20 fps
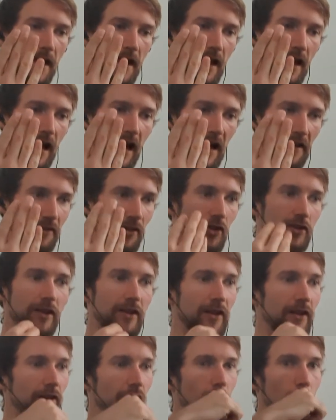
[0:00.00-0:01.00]
And
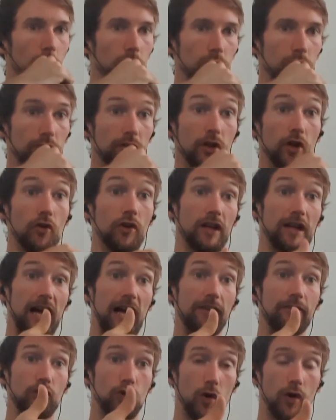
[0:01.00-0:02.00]
looking at them, the
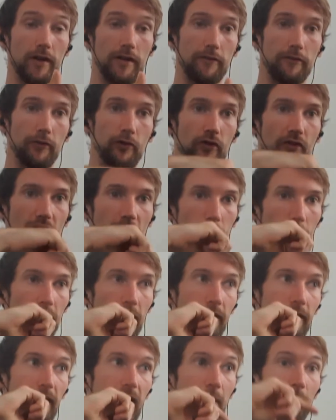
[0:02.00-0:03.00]
kind of quality foods they're in,